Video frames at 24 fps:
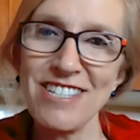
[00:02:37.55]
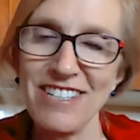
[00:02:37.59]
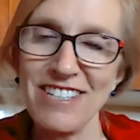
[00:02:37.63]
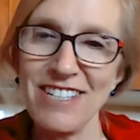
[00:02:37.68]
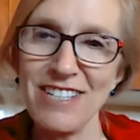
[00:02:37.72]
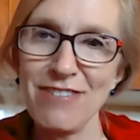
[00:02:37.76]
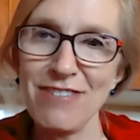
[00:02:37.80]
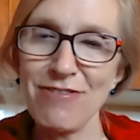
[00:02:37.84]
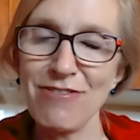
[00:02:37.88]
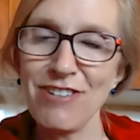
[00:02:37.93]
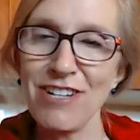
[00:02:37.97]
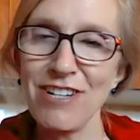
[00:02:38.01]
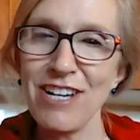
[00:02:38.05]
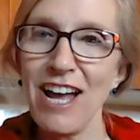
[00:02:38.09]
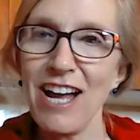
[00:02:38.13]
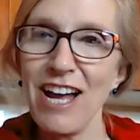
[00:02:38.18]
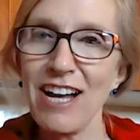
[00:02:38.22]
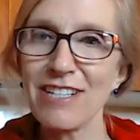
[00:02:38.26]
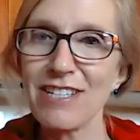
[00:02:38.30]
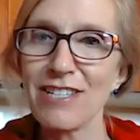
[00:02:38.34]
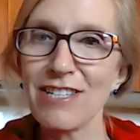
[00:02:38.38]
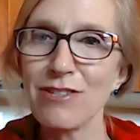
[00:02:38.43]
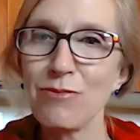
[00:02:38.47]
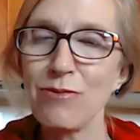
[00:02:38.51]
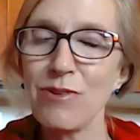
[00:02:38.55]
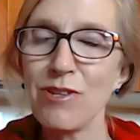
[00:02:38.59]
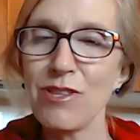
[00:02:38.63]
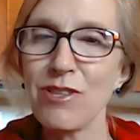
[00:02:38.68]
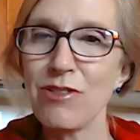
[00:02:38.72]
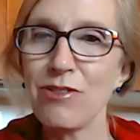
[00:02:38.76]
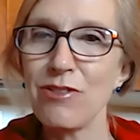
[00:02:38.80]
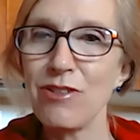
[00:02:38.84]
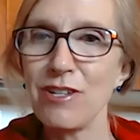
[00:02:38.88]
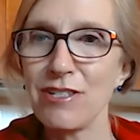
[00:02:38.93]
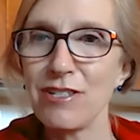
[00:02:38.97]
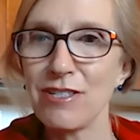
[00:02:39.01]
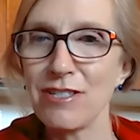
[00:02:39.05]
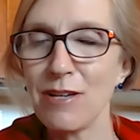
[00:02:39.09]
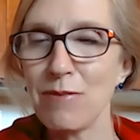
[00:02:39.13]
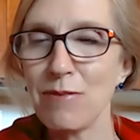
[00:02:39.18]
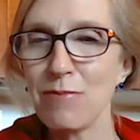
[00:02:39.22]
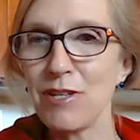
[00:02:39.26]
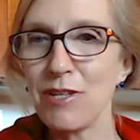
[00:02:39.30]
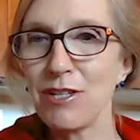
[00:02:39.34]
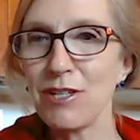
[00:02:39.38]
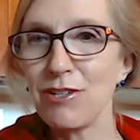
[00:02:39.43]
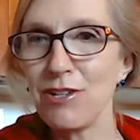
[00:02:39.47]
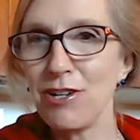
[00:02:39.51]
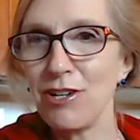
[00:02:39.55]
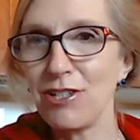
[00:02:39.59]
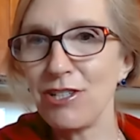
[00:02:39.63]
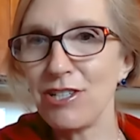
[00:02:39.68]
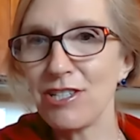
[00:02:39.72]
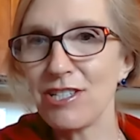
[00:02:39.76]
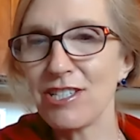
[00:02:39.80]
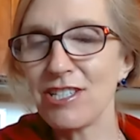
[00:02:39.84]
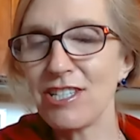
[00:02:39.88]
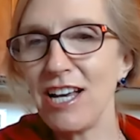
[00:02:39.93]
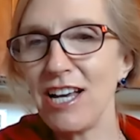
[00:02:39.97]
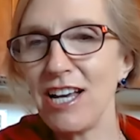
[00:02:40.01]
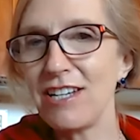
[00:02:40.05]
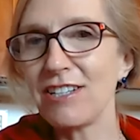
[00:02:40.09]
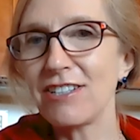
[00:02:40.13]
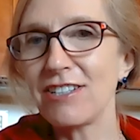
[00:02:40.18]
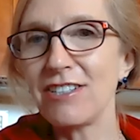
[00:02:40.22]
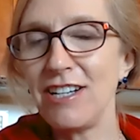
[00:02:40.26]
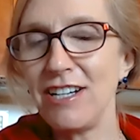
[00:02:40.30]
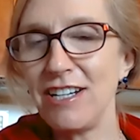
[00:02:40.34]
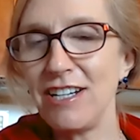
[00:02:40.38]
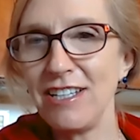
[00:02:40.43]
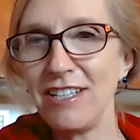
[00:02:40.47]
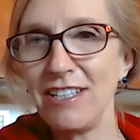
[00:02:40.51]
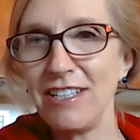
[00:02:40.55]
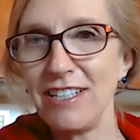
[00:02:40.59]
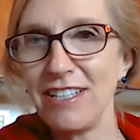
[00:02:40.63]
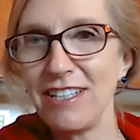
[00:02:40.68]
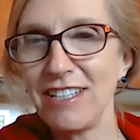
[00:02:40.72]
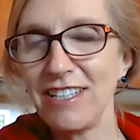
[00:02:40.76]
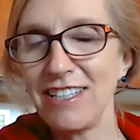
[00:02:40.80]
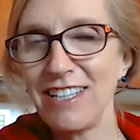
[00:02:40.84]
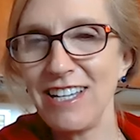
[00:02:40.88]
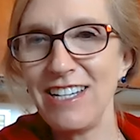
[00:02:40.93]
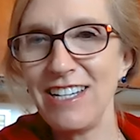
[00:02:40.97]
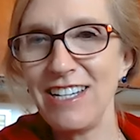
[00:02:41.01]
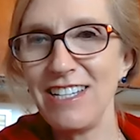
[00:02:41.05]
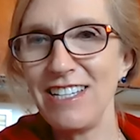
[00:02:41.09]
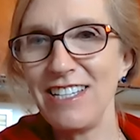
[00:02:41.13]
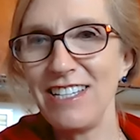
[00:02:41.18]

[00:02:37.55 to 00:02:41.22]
It reacts with something called a cytokine that